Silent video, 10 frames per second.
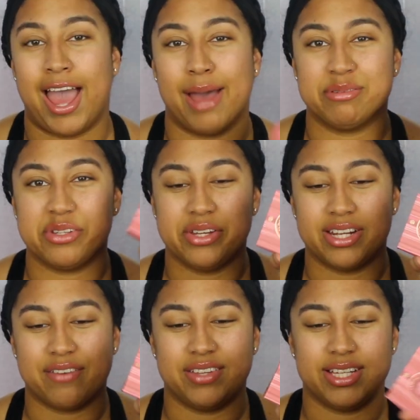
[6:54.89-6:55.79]
I absolutely
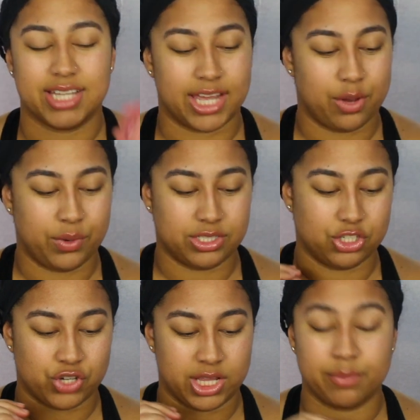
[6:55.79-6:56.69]
love these. I can't wait
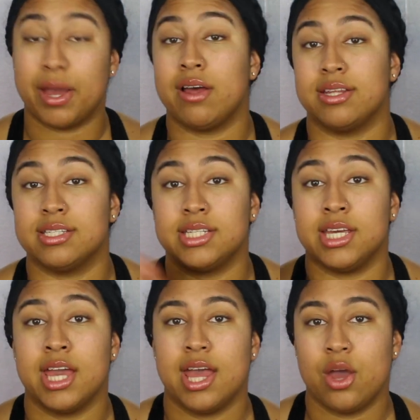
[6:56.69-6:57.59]
to try them out and see